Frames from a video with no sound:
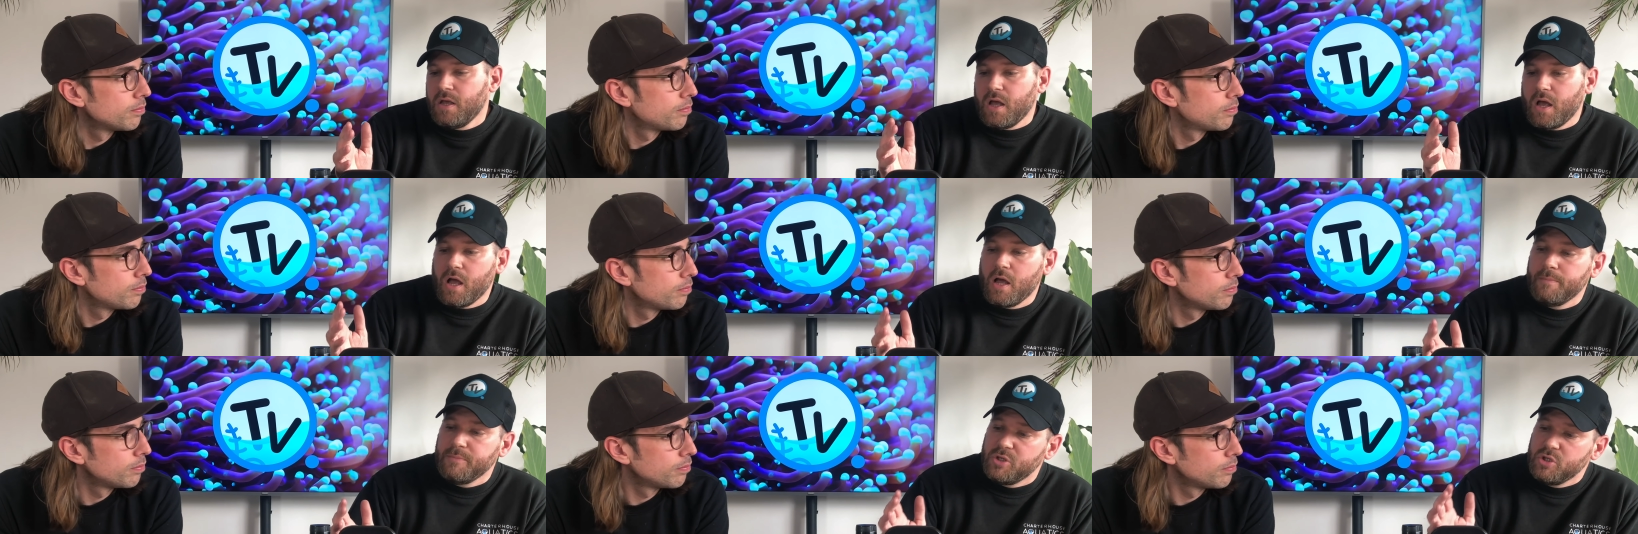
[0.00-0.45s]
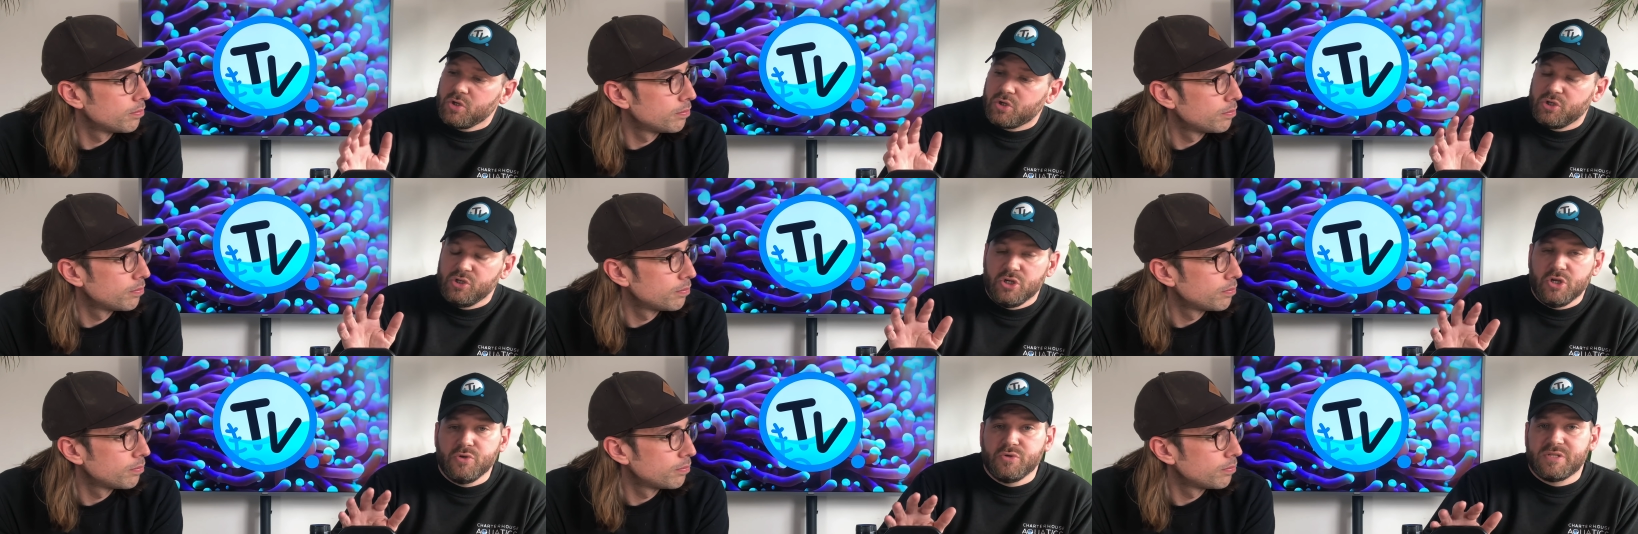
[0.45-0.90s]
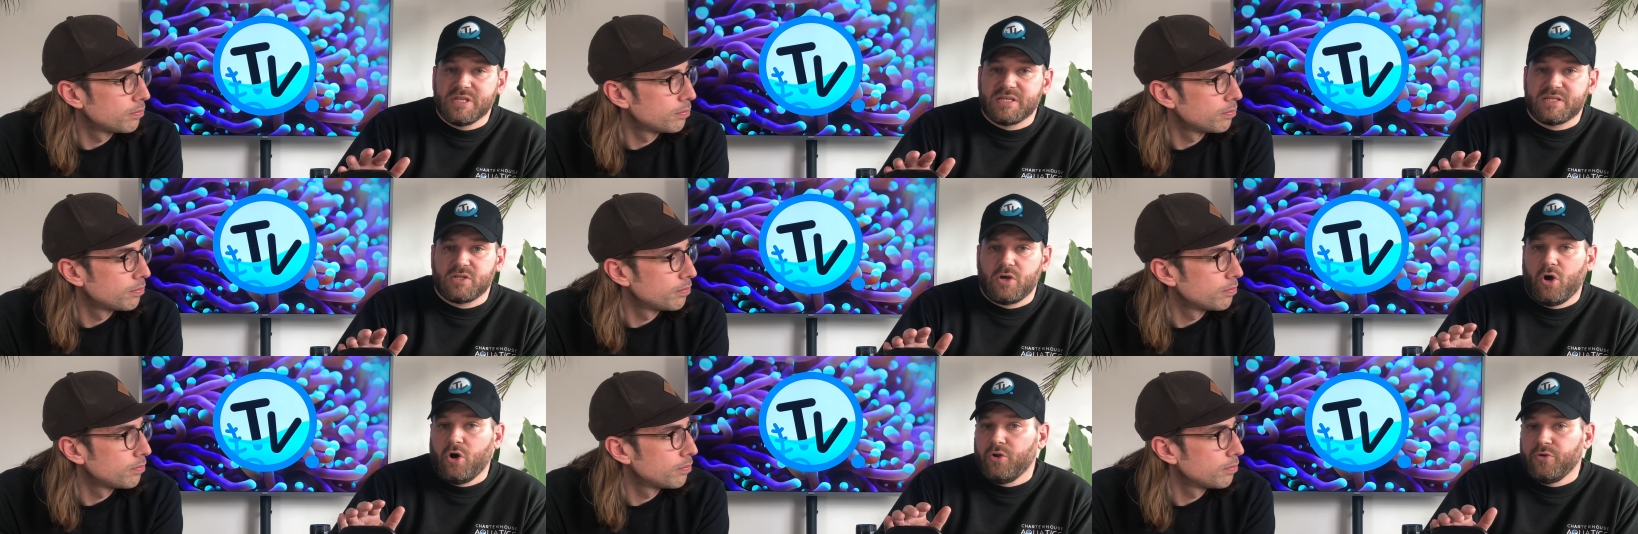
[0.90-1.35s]
Speaker 1: Um, you can use
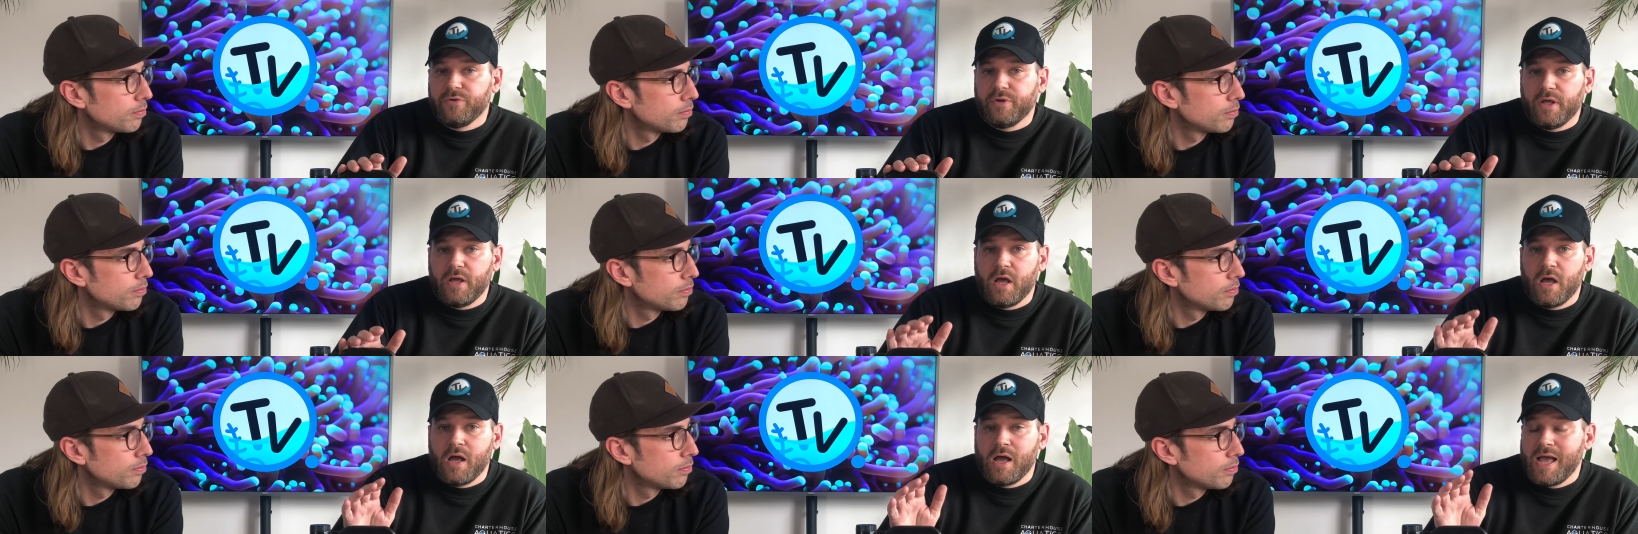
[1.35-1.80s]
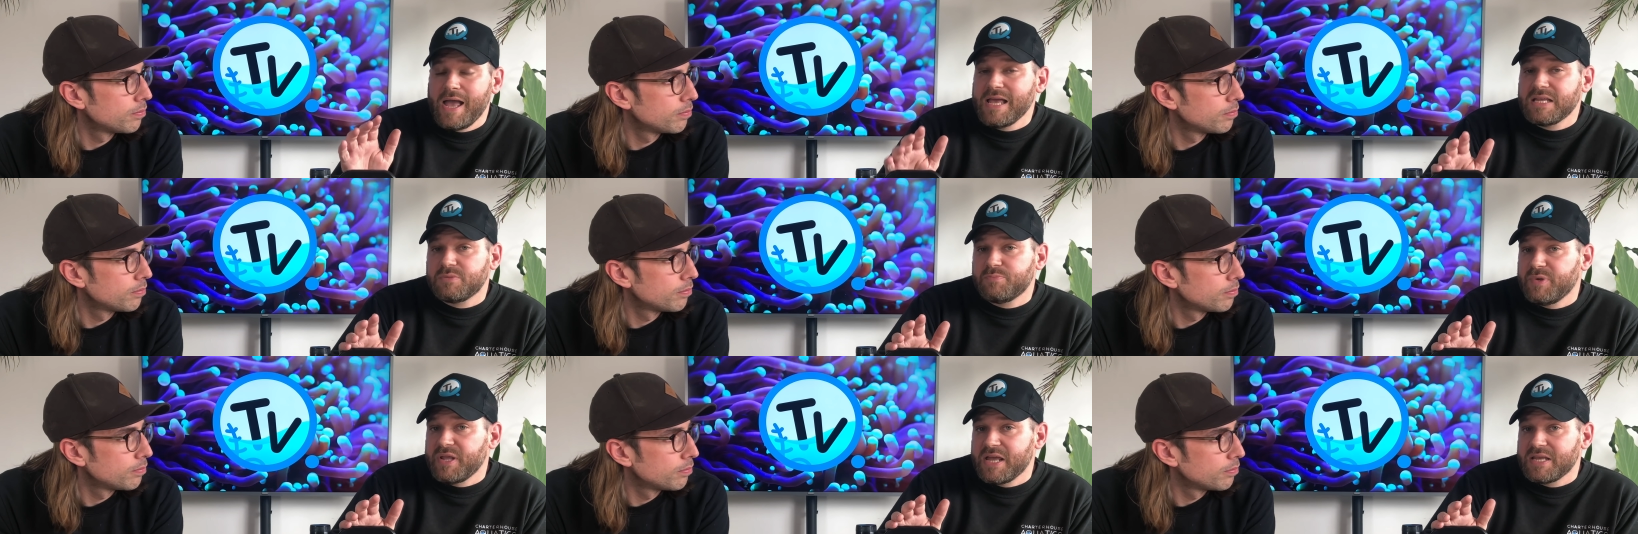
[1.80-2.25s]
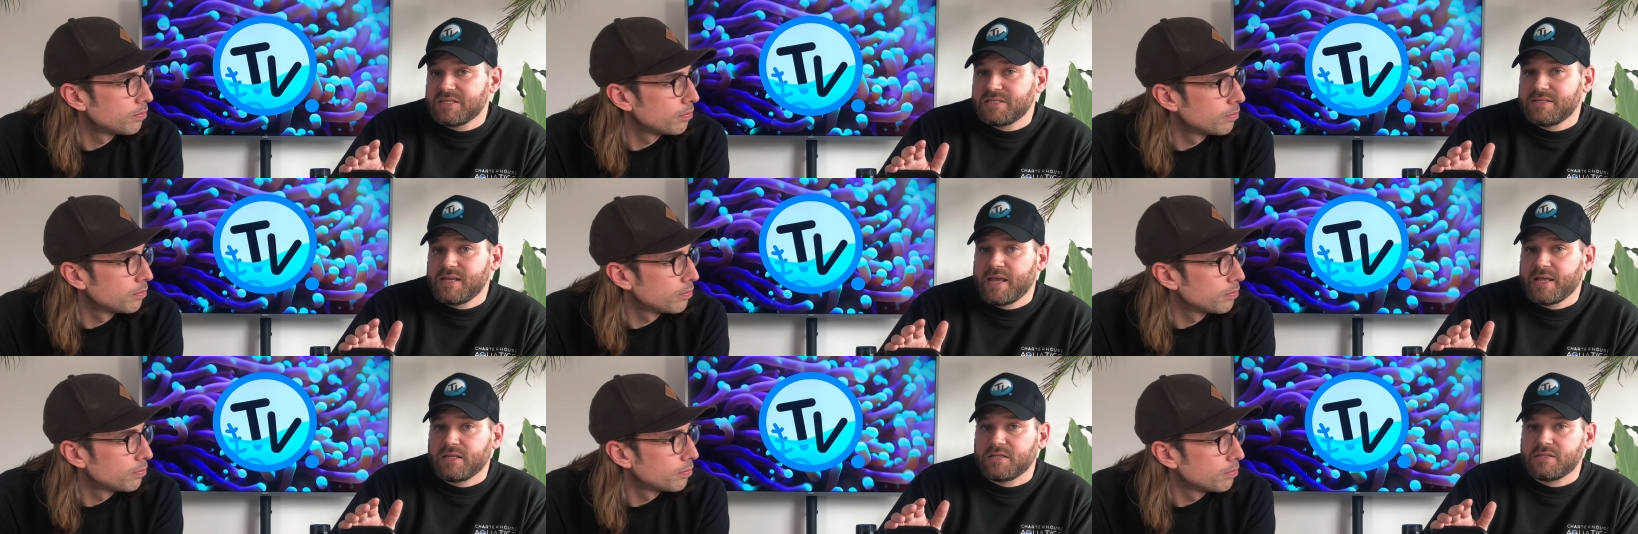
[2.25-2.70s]
this on uh, SPS
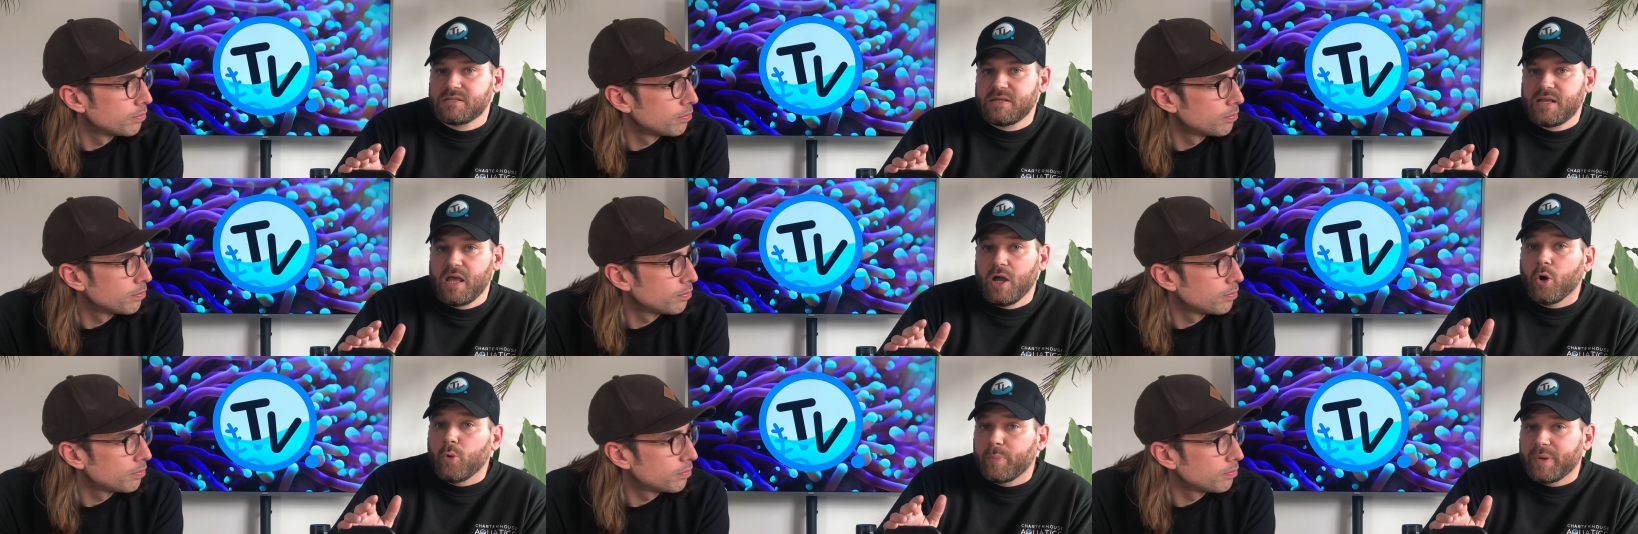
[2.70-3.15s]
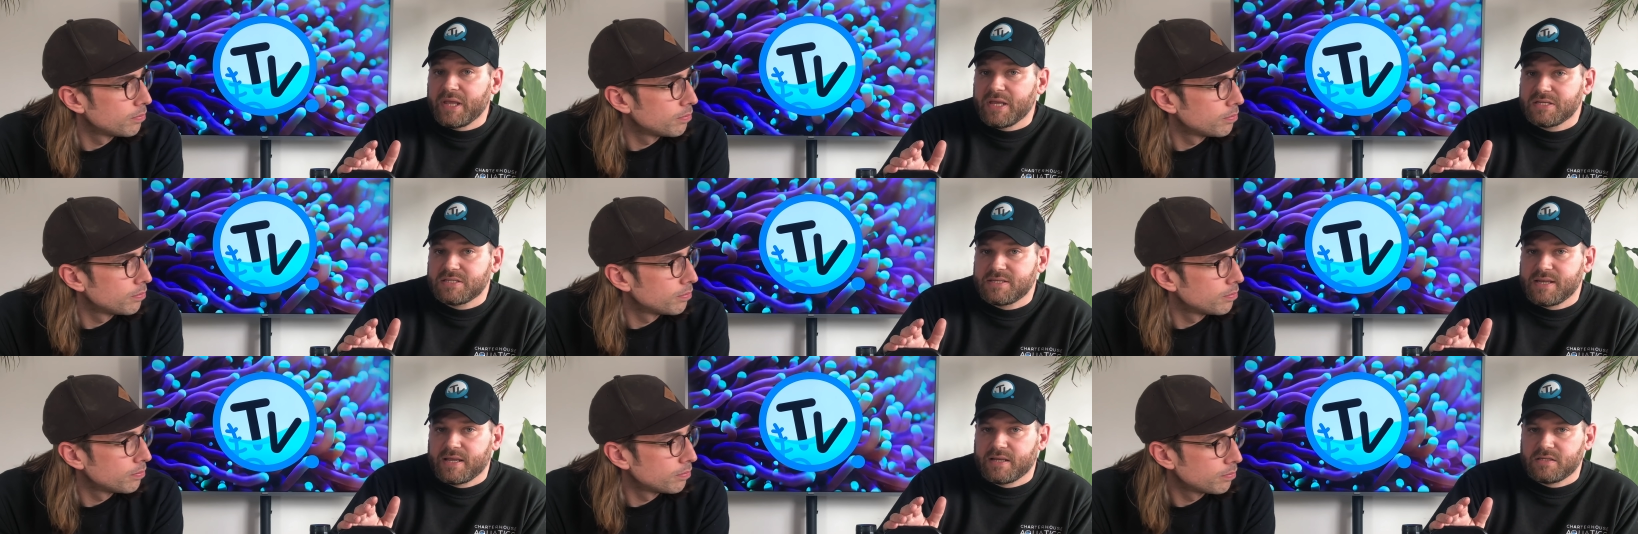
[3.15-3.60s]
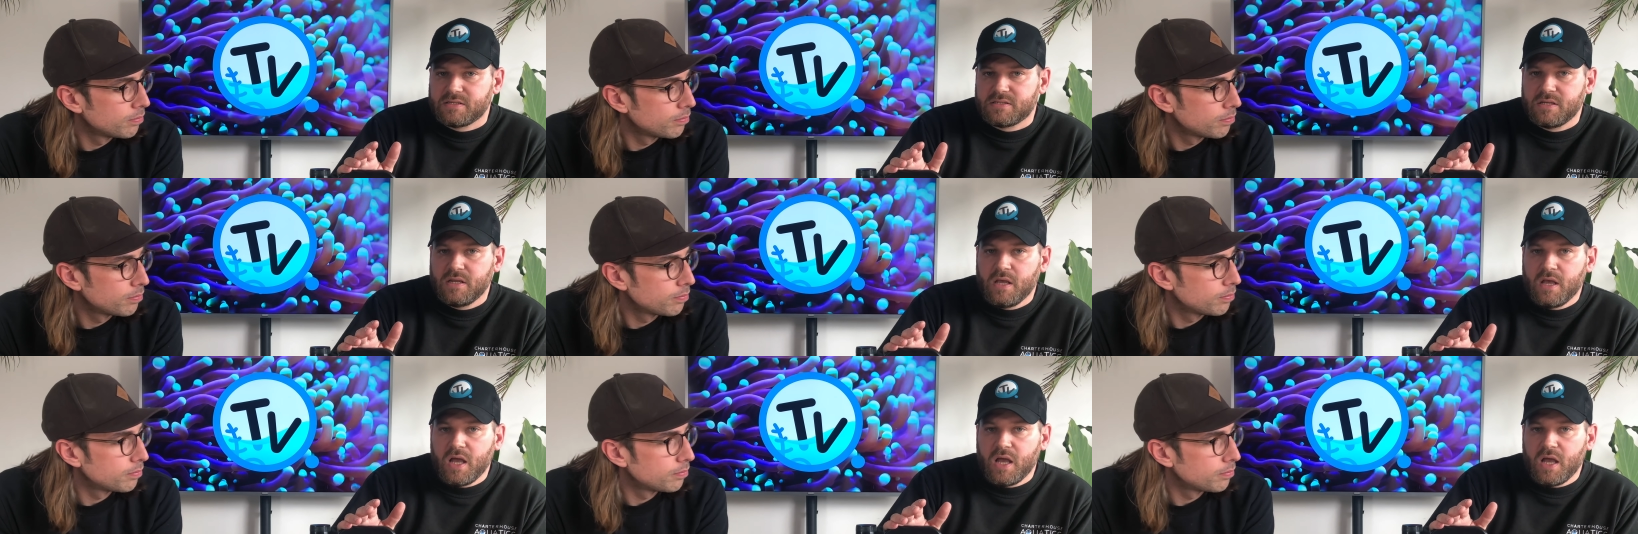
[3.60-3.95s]
tanks, LPS tanks,